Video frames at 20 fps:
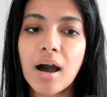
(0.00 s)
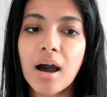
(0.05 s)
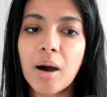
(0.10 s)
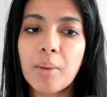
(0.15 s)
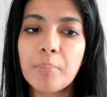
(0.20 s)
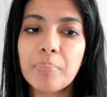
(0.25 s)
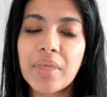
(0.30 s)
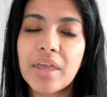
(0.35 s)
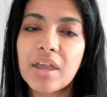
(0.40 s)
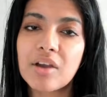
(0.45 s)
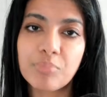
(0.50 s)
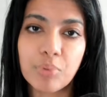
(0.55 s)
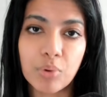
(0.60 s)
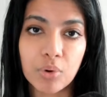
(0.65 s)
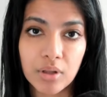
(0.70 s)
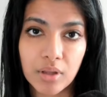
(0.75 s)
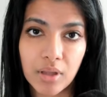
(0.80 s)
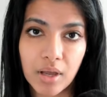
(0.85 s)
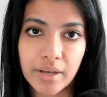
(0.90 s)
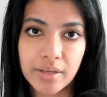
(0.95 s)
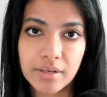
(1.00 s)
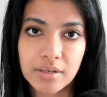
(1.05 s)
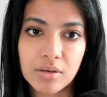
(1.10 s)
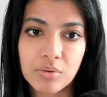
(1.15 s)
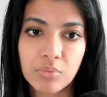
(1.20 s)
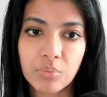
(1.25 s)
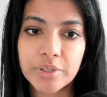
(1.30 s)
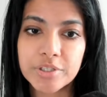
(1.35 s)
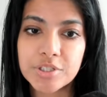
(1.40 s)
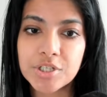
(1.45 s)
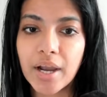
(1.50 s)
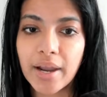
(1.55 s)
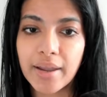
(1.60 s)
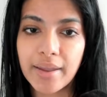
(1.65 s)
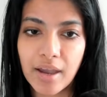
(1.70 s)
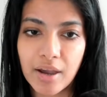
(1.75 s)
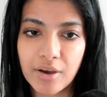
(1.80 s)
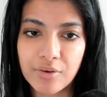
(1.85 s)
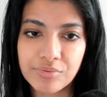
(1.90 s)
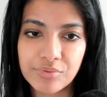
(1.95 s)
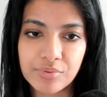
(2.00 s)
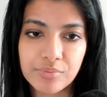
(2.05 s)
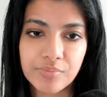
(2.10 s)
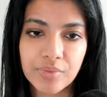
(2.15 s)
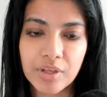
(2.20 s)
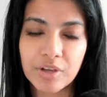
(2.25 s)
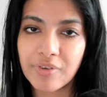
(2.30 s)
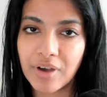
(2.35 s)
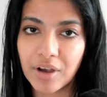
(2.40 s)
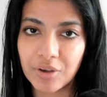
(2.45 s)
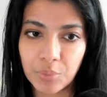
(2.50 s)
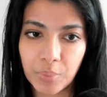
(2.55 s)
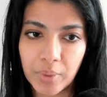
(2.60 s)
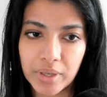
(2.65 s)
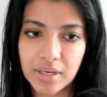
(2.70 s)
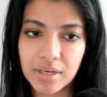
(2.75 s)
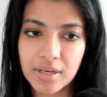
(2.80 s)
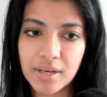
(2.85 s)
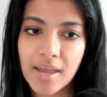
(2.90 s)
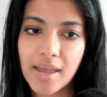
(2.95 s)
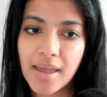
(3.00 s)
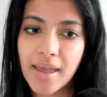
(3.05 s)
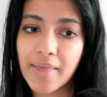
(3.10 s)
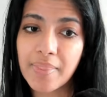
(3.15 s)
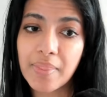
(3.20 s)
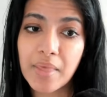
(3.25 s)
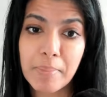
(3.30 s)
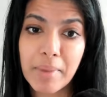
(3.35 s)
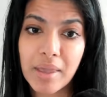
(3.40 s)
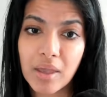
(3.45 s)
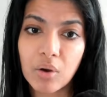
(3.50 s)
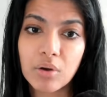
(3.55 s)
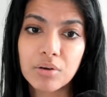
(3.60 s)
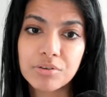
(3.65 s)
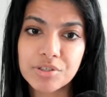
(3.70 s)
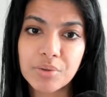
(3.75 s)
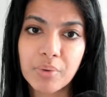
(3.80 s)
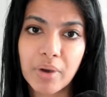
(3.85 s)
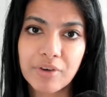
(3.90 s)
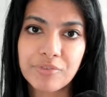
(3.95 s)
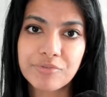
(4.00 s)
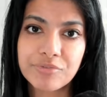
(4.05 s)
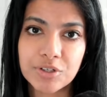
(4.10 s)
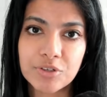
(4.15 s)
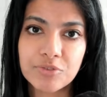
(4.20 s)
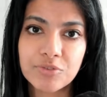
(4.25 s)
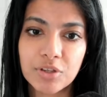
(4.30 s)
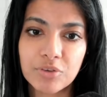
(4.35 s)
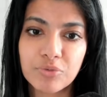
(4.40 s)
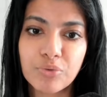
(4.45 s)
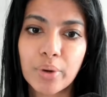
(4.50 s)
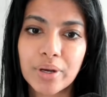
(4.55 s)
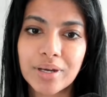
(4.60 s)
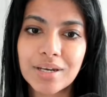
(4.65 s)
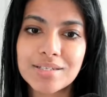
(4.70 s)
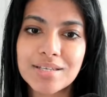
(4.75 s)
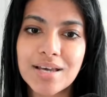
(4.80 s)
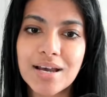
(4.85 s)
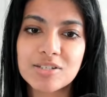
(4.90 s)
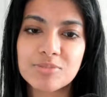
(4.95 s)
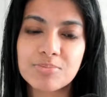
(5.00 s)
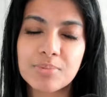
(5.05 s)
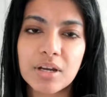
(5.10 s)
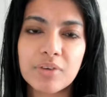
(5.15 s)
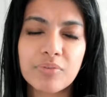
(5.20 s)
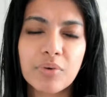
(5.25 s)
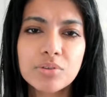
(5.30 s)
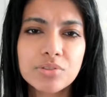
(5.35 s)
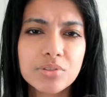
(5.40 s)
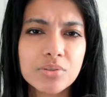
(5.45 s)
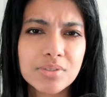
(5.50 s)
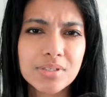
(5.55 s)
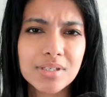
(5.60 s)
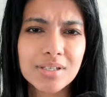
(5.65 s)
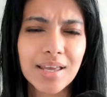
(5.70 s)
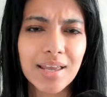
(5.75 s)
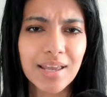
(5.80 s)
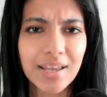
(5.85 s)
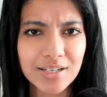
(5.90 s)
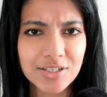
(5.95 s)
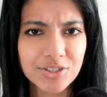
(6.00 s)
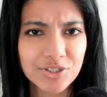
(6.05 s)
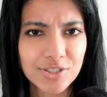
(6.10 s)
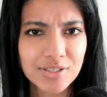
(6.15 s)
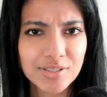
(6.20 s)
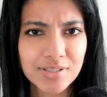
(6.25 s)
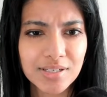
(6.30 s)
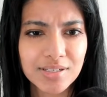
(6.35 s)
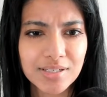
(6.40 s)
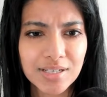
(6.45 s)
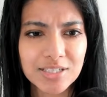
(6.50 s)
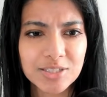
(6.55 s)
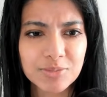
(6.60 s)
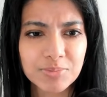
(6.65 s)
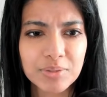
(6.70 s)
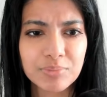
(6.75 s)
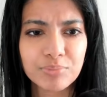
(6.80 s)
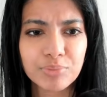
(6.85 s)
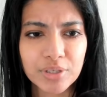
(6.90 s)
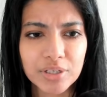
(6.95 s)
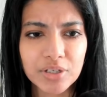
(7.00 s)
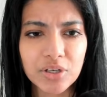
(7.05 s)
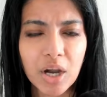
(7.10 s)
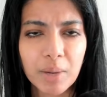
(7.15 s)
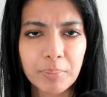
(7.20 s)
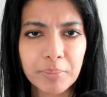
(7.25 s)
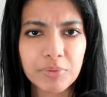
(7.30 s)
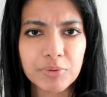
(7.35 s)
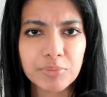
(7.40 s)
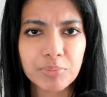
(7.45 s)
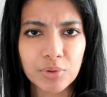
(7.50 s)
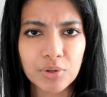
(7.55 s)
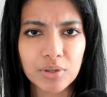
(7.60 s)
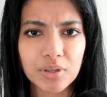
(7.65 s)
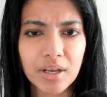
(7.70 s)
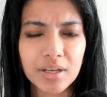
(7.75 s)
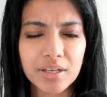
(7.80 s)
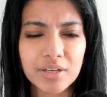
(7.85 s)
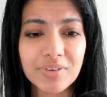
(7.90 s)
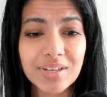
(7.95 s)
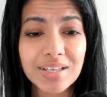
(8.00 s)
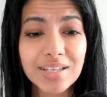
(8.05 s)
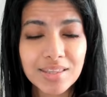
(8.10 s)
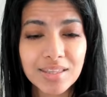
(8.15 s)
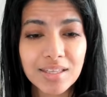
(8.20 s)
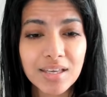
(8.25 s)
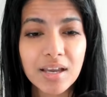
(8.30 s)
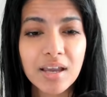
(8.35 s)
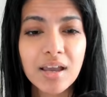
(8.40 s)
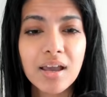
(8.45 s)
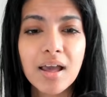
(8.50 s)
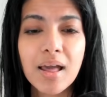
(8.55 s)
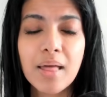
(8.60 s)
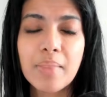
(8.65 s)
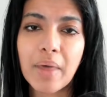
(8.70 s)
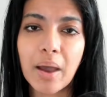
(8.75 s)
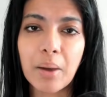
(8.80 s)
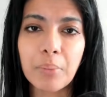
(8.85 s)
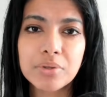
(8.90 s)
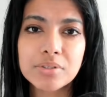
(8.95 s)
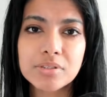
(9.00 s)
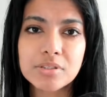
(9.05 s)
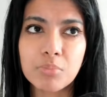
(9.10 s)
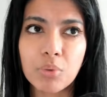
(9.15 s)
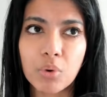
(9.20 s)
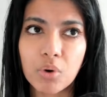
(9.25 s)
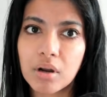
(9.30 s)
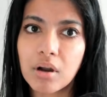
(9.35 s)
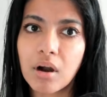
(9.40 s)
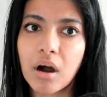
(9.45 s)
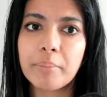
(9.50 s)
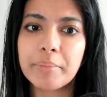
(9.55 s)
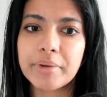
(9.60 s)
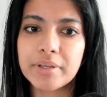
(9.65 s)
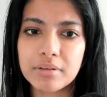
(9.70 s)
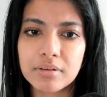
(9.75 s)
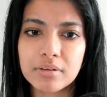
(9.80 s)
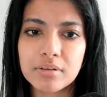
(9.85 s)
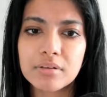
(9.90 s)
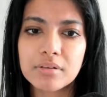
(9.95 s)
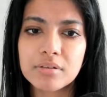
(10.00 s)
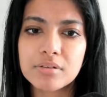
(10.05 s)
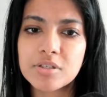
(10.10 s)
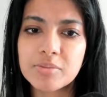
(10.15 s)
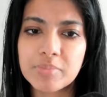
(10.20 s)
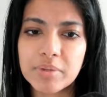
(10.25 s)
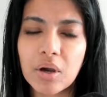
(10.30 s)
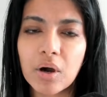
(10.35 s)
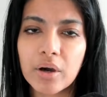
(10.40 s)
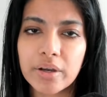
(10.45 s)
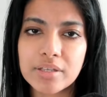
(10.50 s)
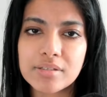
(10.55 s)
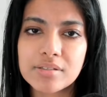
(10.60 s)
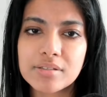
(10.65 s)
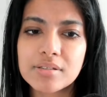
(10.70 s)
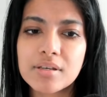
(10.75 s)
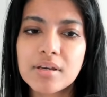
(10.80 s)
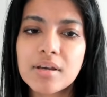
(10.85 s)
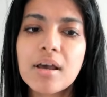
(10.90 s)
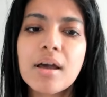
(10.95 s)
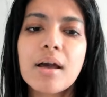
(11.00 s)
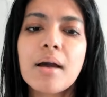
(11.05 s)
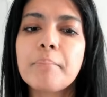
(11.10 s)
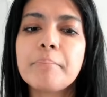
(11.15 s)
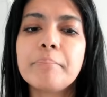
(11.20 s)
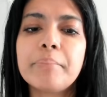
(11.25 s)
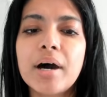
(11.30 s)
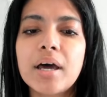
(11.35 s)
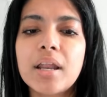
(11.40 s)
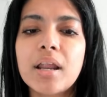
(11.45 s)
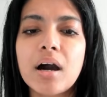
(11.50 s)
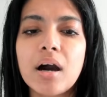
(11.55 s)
they have borderline, which I have evaluated, and they may also have fearful avoidant attachment. I've also seen anxious attachment, pretty common with borderline. If anything, that one's more common, to be honest. But